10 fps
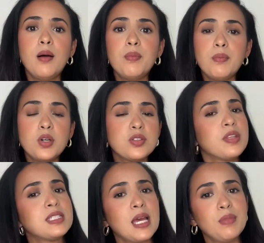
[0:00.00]
Most of
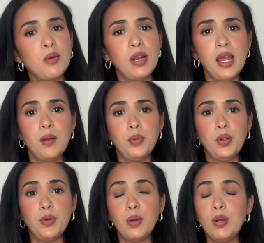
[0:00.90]
the time they will help
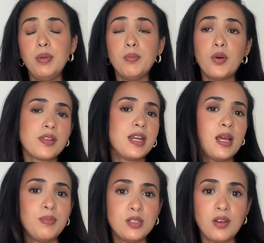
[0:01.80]
you, they will be more than
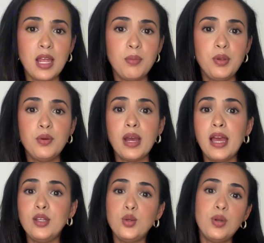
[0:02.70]
happy to help you,
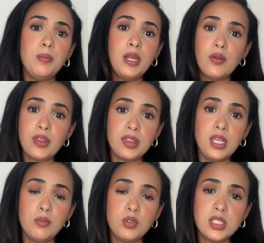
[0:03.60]
and you will be on the
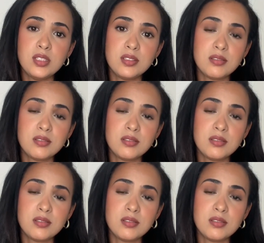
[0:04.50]
theme which is